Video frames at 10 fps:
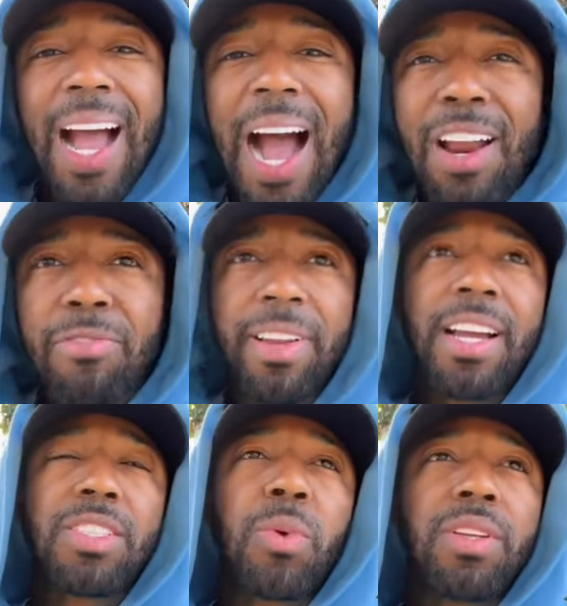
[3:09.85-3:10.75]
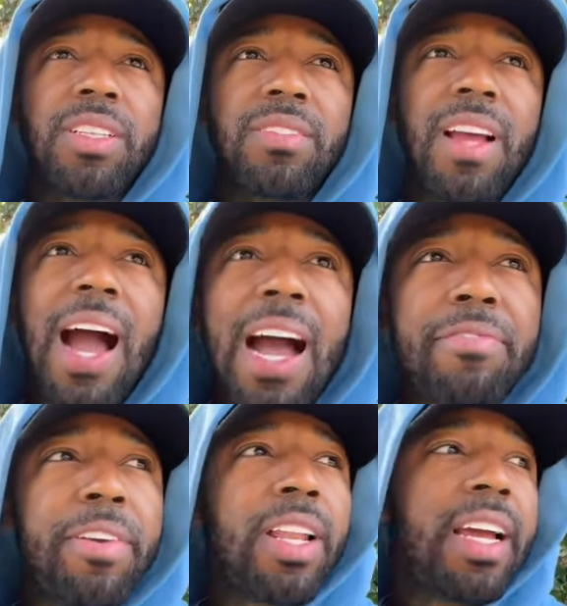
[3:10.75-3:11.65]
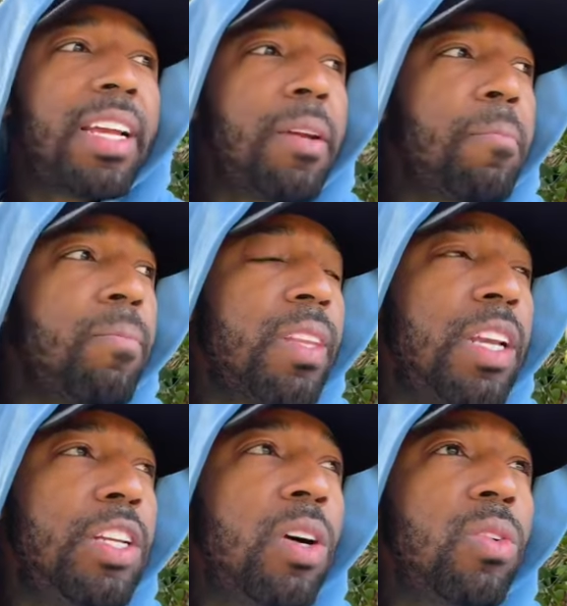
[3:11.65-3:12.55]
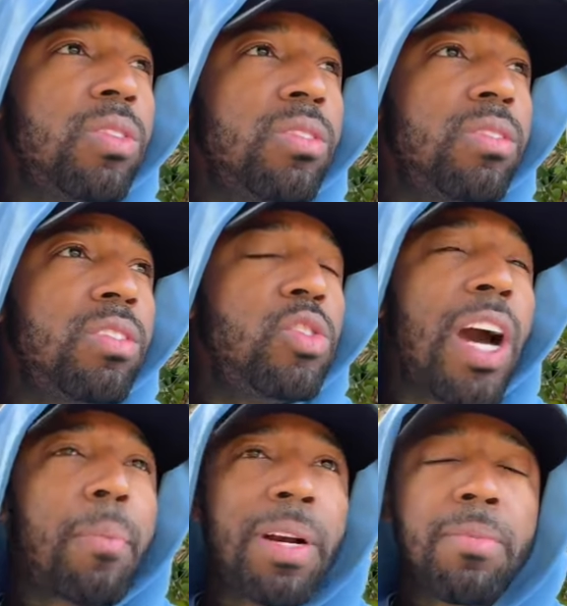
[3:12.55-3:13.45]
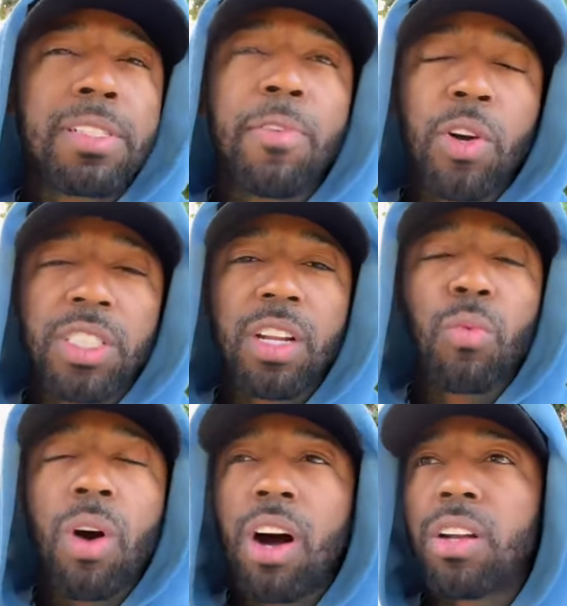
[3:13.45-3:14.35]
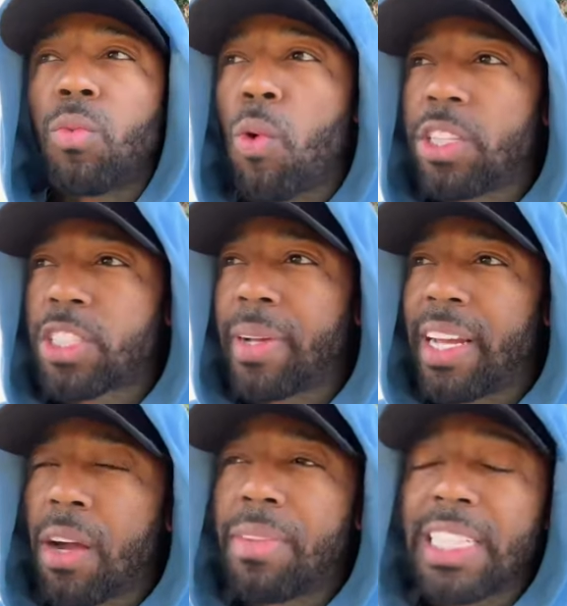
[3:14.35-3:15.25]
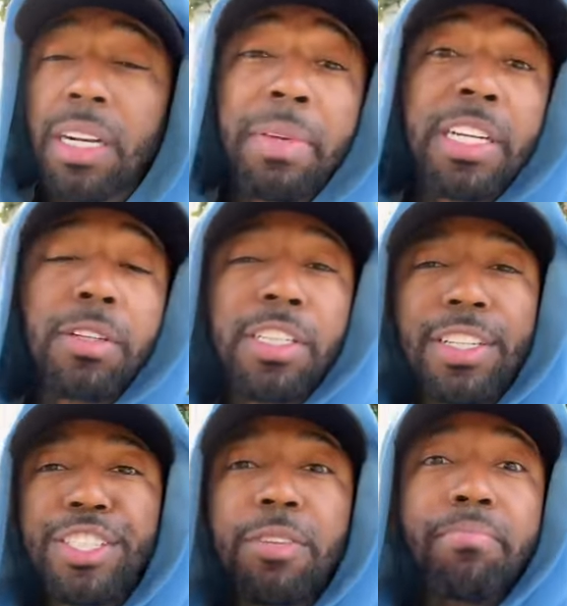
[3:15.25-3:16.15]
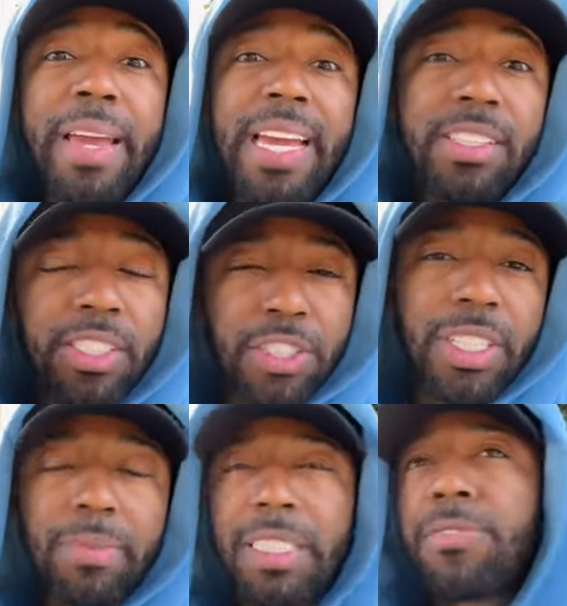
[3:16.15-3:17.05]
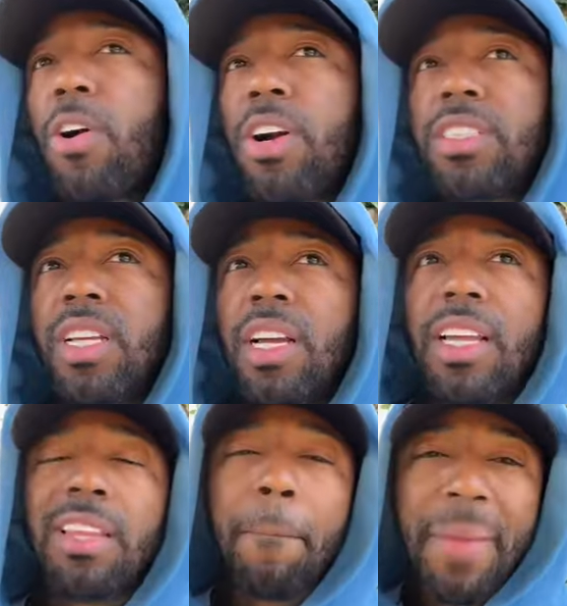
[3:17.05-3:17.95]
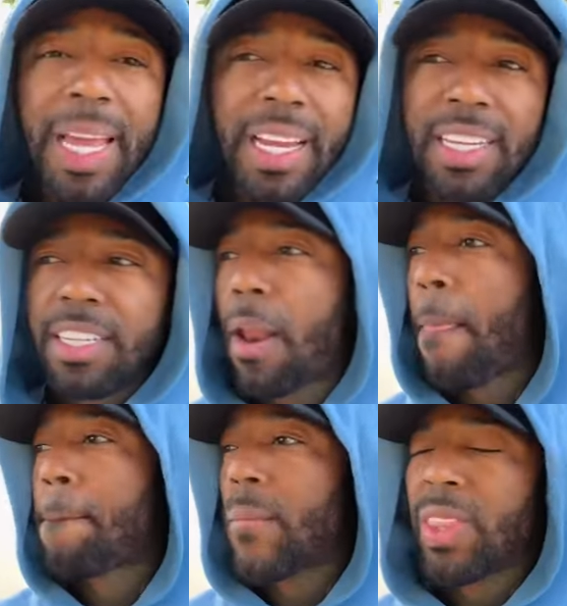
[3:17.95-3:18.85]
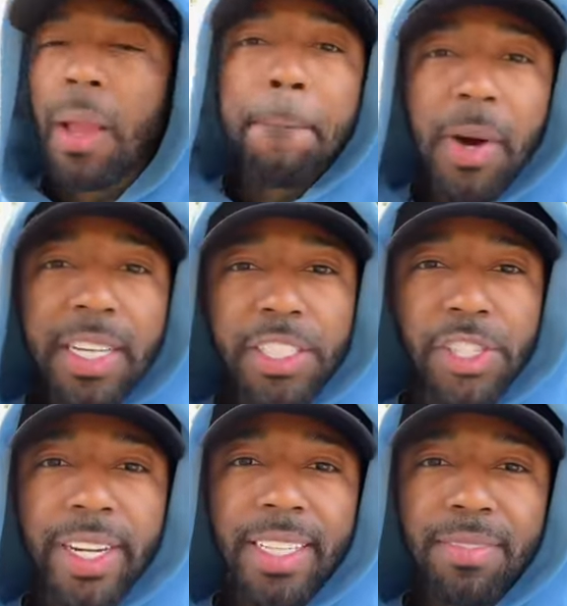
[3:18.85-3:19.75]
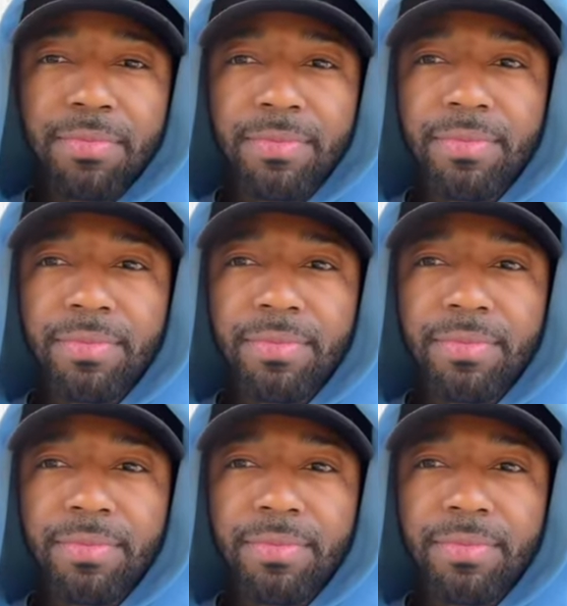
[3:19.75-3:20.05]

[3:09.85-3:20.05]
I don't feel like it's worth it. I feel like, you know, you got to pretty much focus on on one stream of income that's going to be your, your your main stream as far as the main money train.